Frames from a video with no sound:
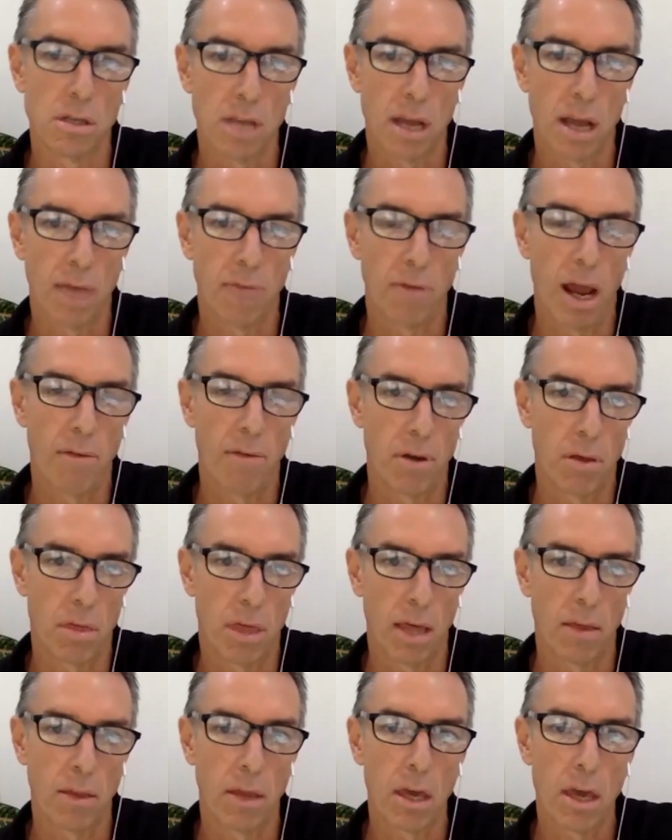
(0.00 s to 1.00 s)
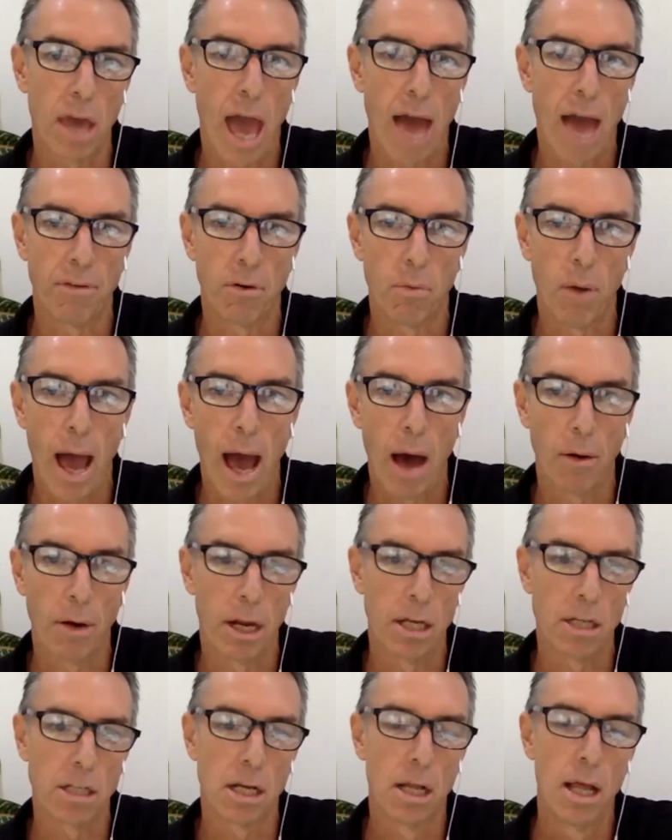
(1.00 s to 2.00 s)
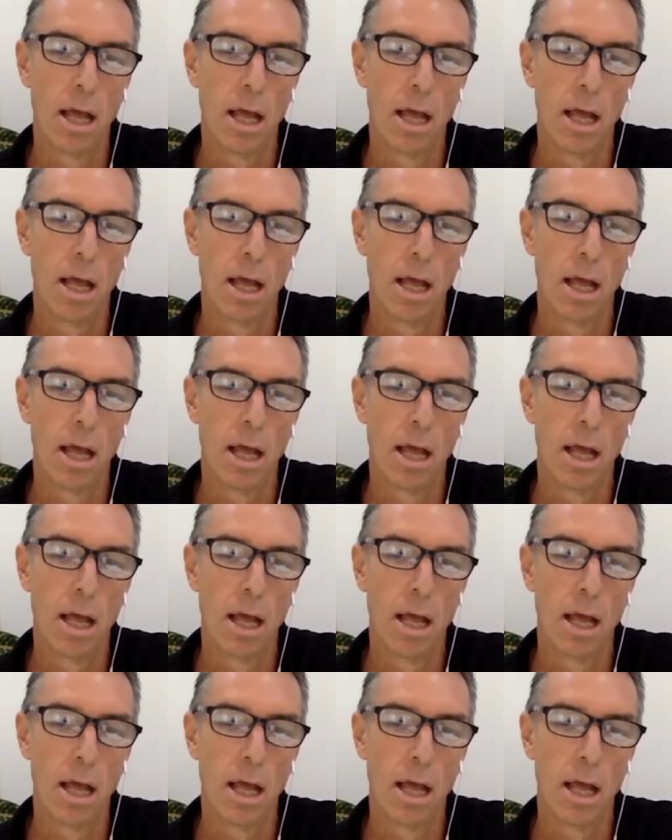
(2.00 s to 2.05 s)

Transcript: everything that you have around it.